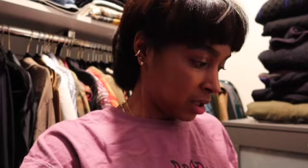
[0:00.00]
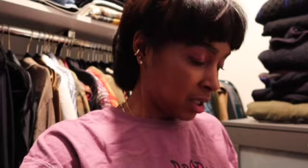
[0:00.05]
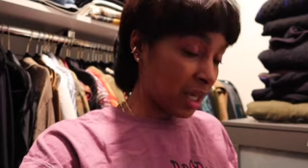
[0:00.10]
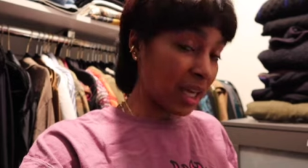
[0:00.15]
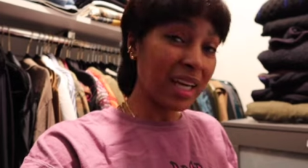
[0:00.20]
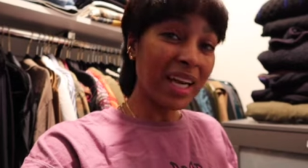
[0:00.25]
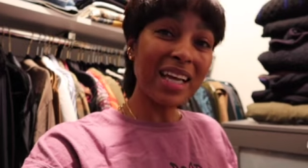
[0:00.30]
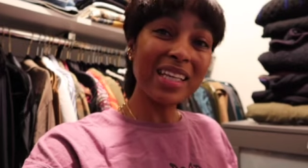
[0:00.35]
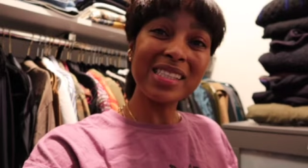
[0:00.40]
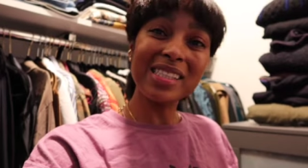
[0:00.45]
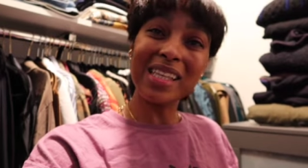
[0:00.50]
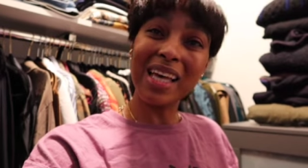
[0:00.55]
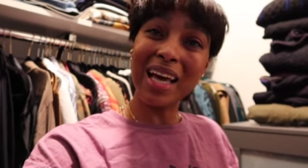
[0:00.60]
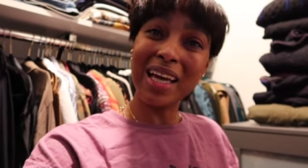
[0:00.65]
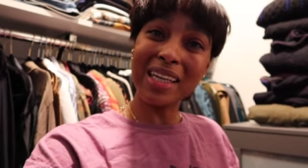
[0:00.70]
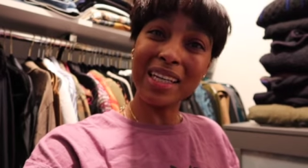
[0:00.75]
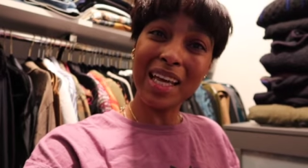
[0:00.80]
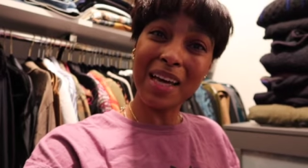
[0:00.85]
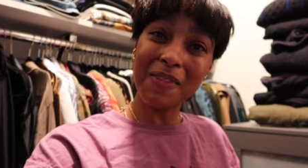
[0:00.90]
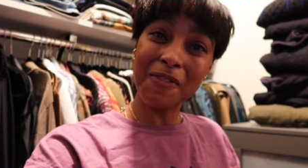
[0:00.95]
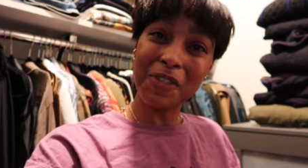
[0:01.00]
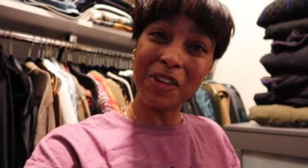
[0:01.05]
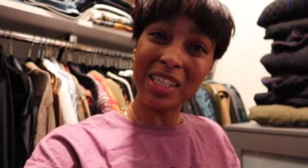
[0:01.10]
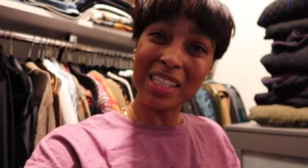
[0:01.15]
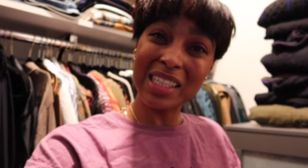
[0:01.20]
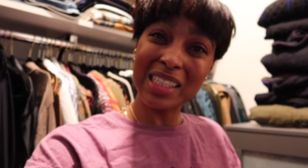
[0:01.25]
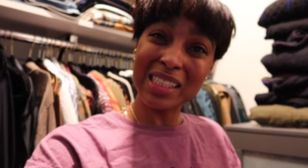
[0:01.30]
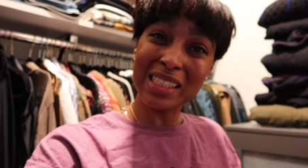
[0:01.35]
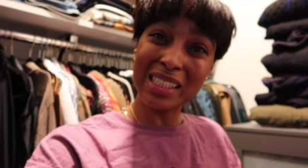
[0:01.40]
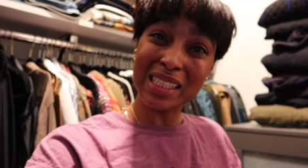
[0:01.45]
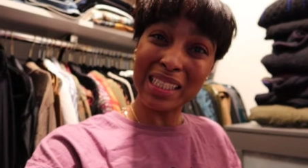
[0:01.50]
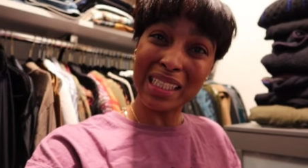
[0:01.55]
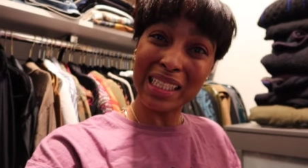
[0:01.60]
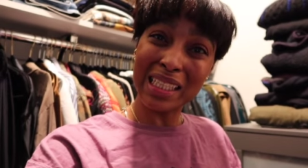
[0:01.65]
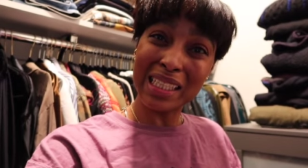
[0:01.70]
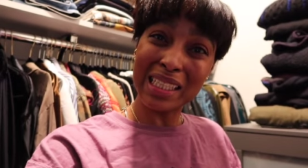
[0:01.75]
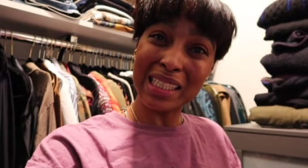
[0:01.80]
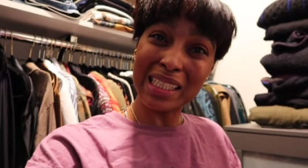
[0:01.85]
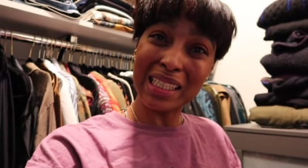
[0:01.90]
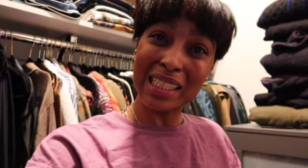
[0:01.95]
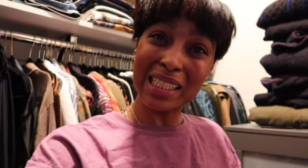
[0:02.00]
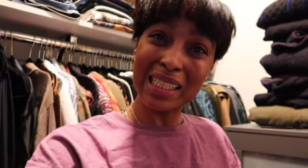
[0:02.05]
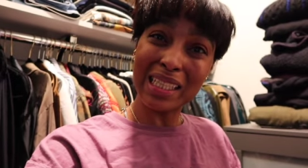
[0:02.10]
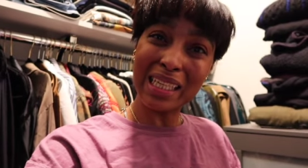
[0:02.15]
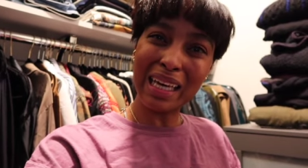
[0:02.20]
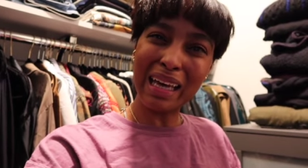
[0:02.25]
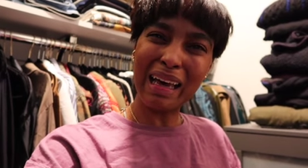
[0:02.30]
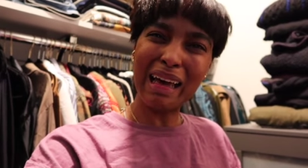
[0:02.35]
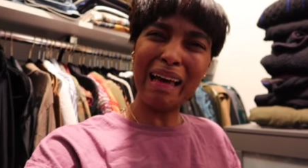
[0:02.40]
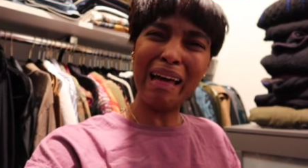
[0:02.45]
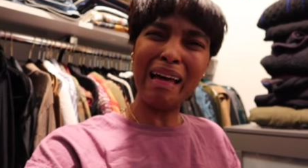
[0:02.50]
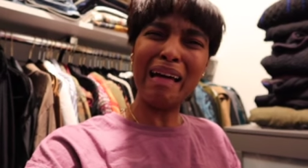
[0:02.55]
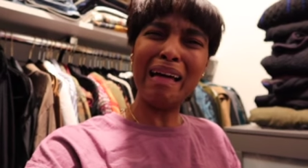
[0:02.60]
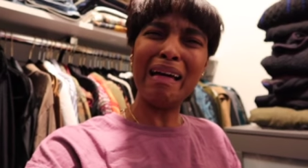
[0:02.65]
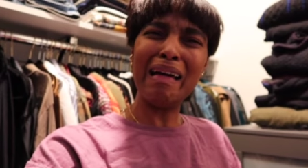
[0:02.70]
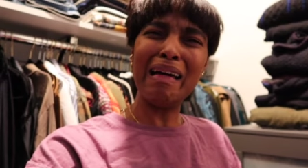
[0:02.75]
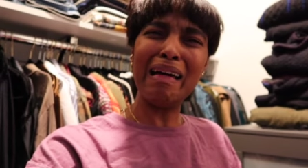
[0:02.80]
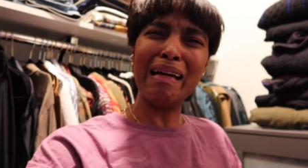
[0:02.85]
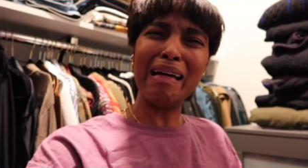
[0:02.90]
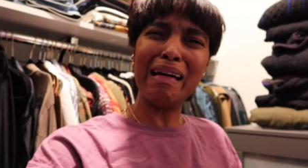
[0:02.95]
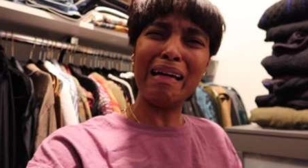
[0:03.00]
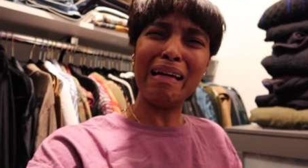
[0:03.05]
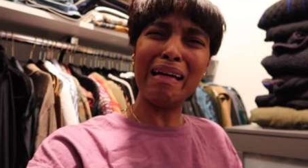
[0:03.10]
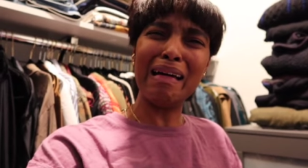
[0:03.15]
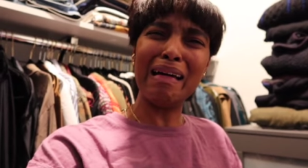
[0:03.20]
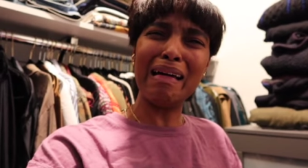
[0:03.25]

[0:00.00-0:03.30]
And I signed up for this shit. Ah!